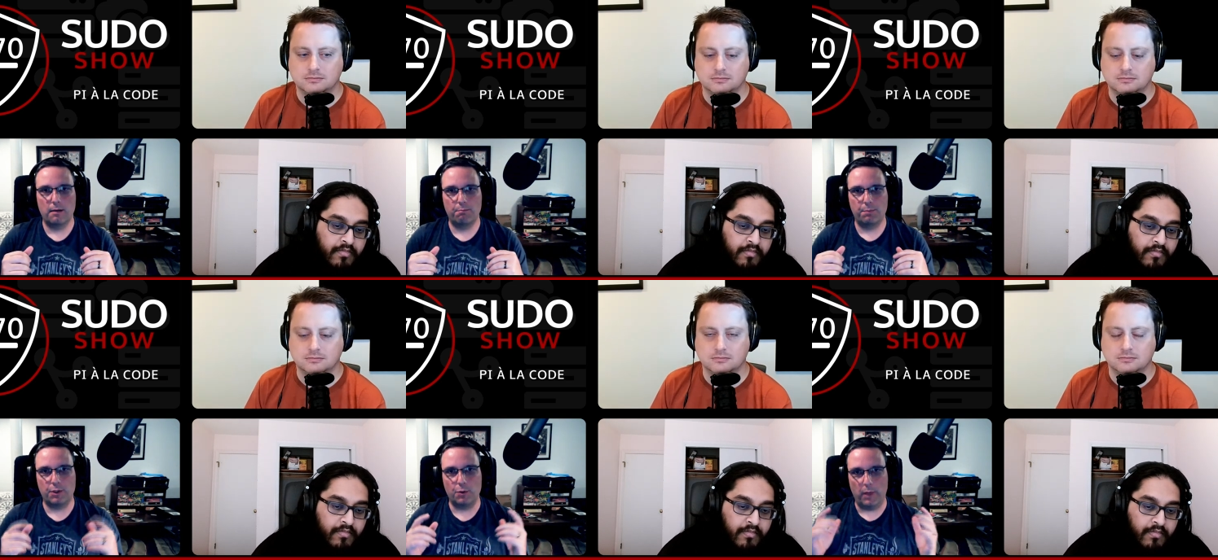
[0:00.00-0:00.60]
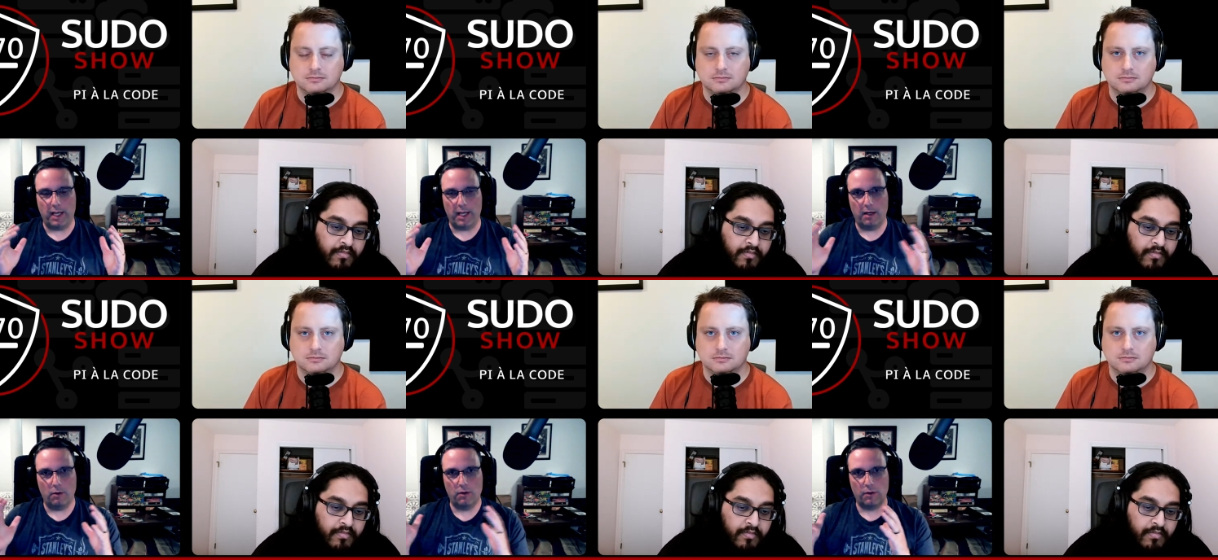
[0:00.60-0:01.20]

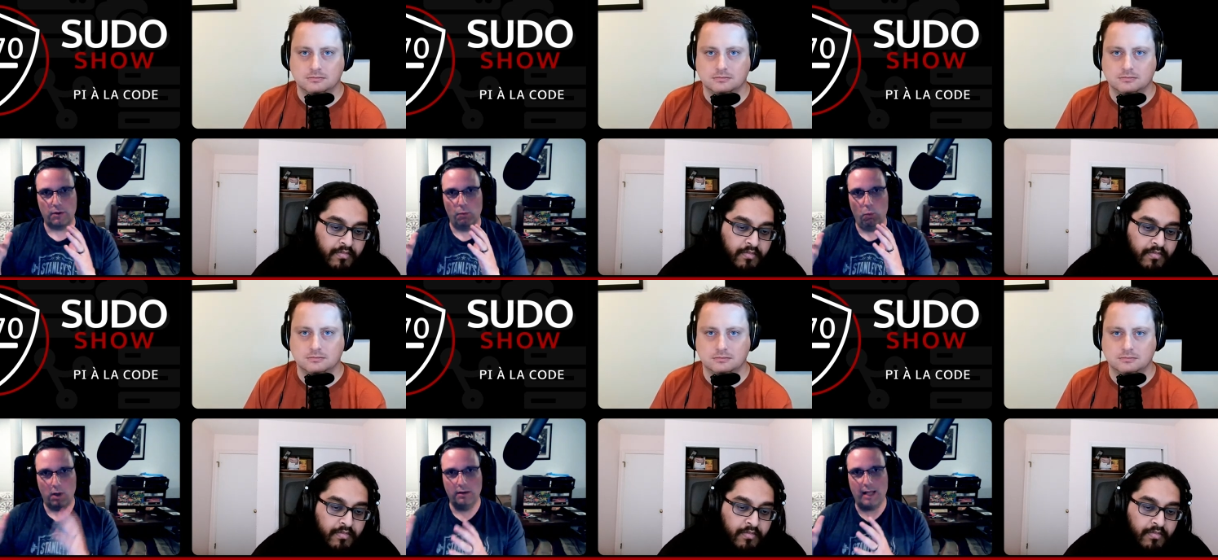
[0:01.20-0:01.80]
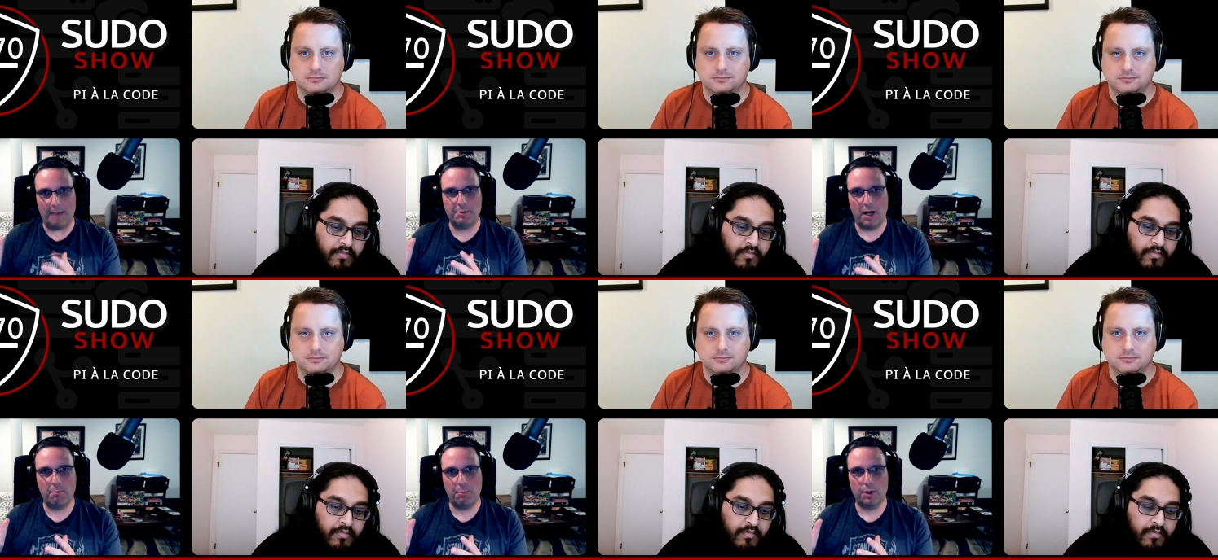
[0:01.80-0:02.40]
Speaker 1: between the one
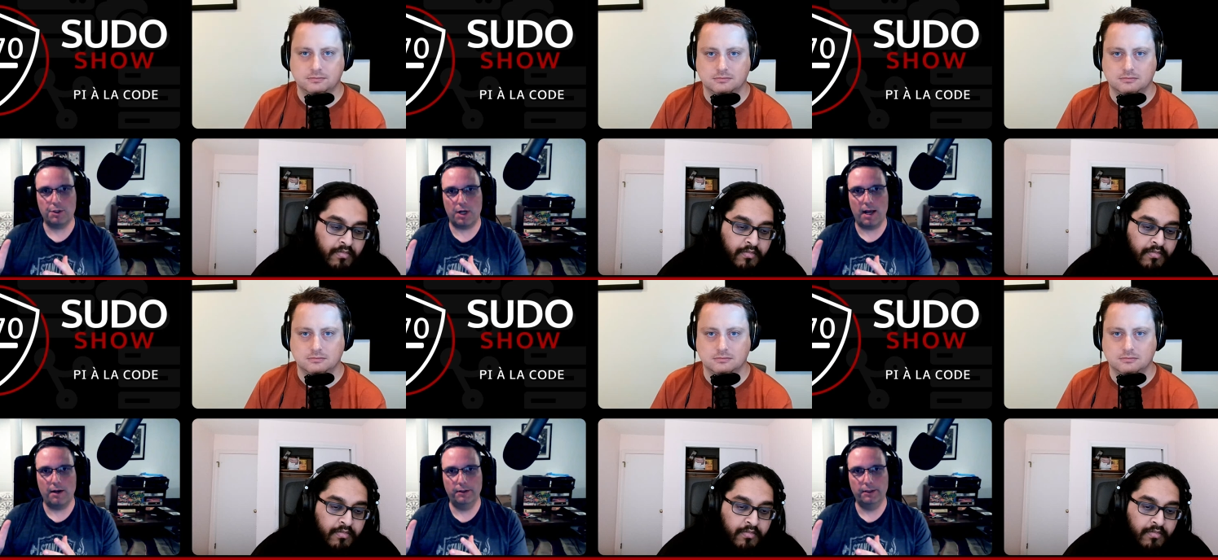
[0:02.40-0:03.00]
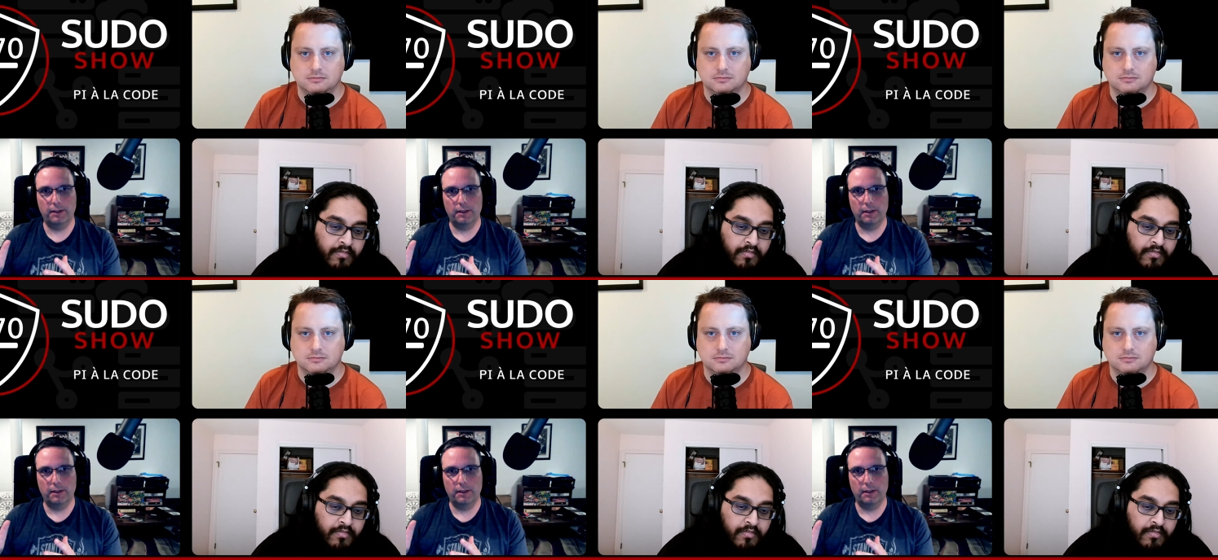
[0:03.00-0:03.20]
laptop per child